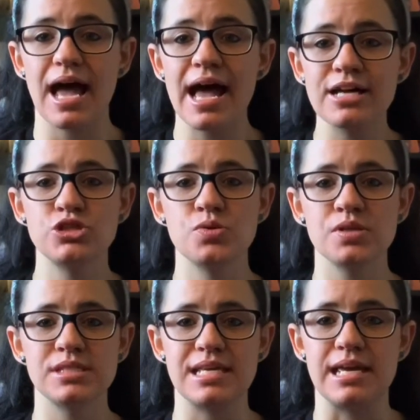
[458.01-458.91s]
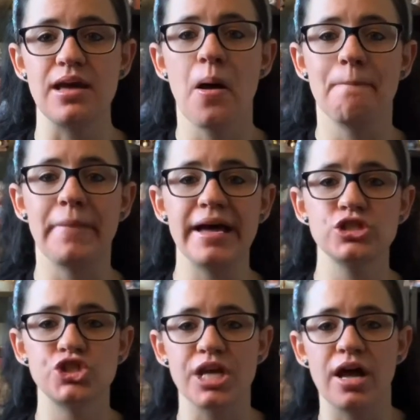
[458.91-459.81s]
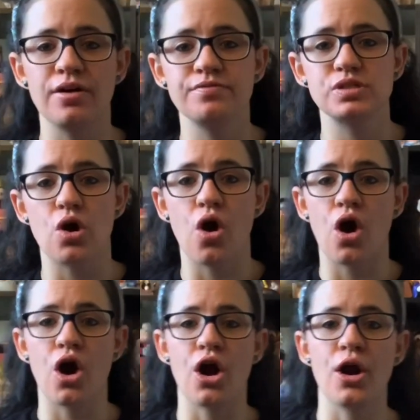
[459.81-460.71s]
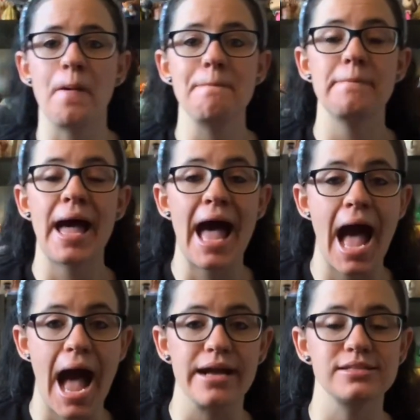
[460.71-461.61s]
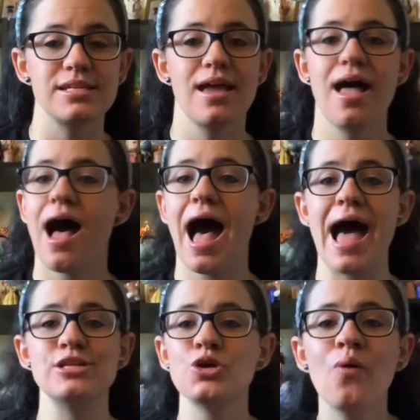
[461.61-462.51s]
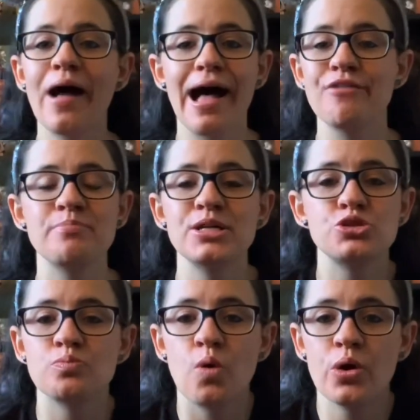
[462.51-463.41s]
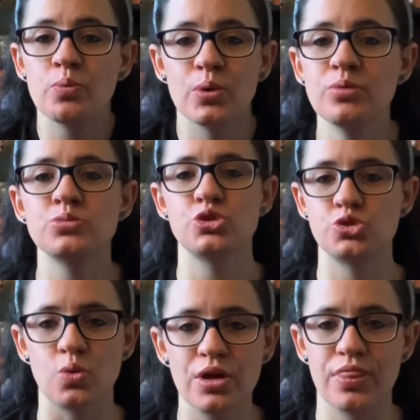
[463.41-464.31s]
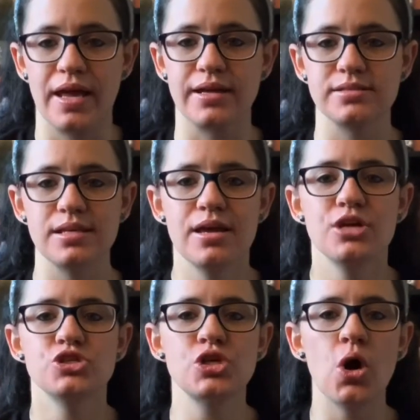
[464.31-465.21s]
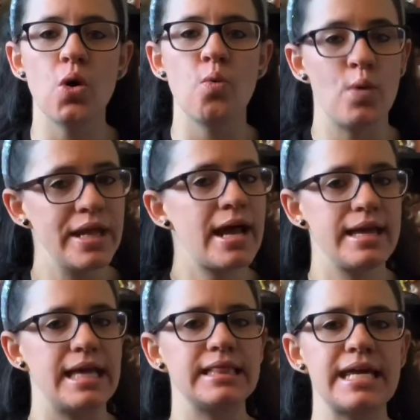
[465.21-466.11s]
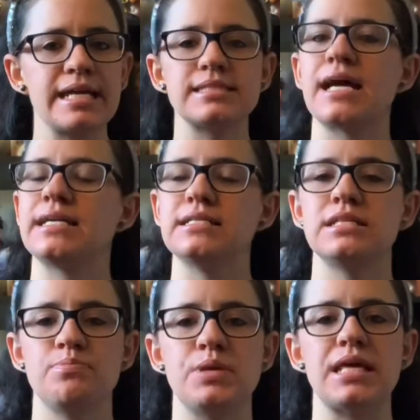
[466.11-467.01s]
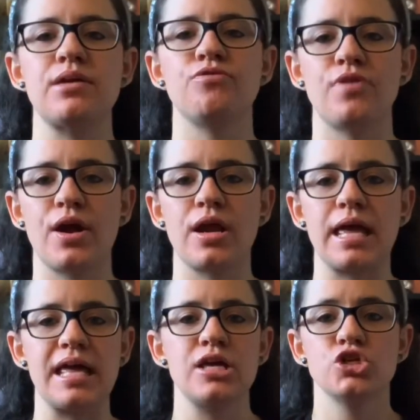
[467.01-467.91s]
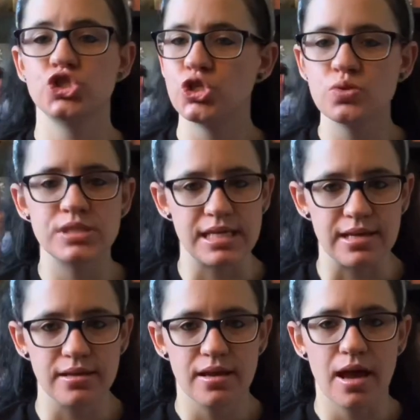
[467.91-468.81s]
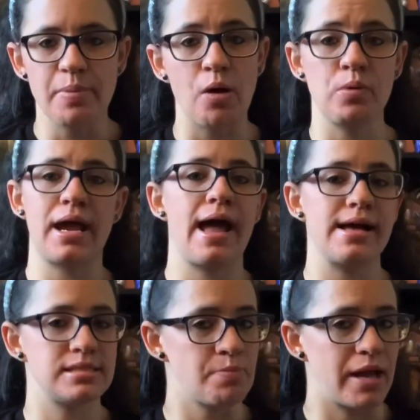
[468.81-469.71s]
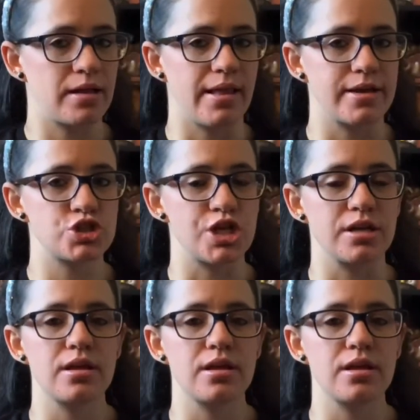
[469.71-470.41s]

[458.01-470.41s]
As you can see, my shelves are packed. I don't have much more room to store things. So when I get things, I need to be very choosy about what I add to my collection.